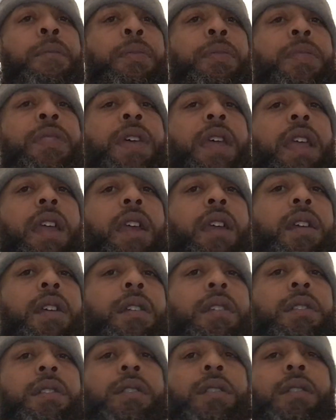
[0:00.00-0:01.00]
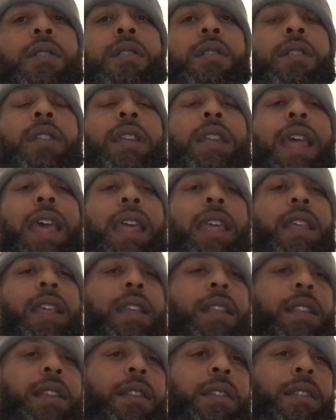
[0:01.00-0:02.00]
There, today
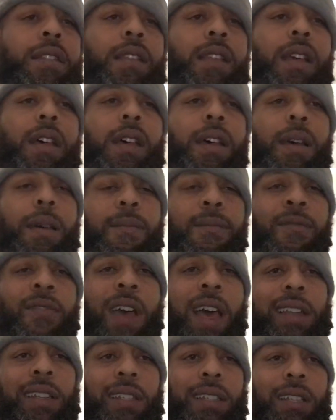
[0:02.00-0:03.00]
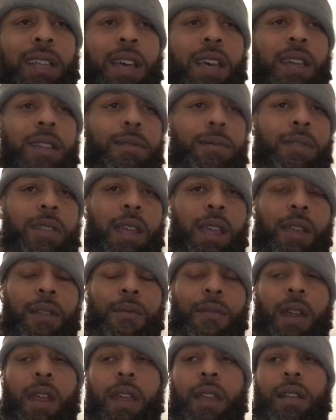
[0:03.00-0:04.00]
is Valentine's Day,
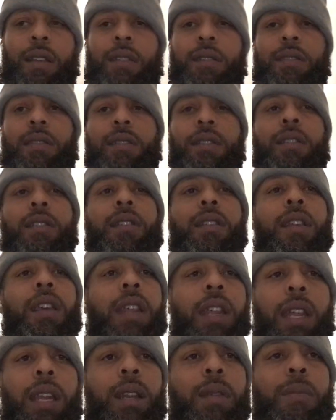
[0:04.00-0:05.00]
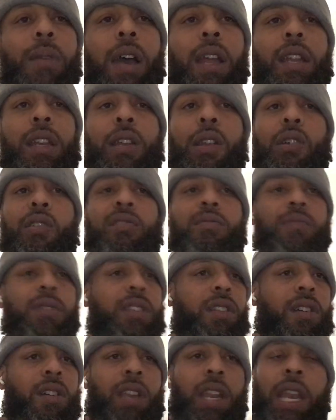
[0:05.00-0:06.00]
right? And anybody knows me
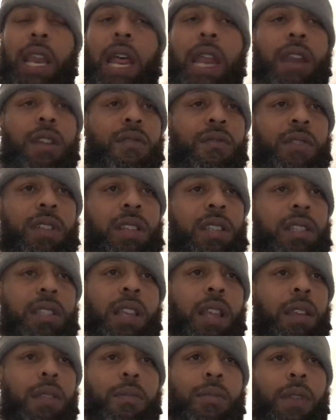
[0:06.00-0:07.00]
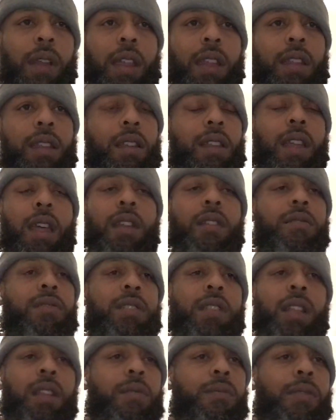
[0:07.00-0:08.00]
know that I don't really celebrate. I don't
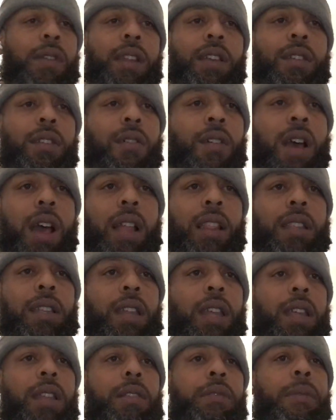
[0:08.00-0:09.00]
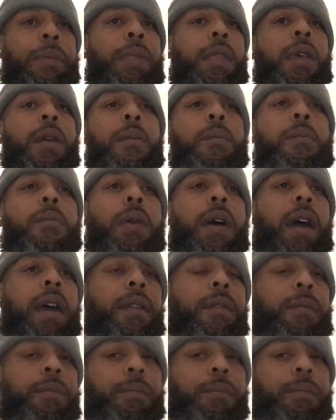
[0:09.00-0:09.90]
celebrate no holidays. But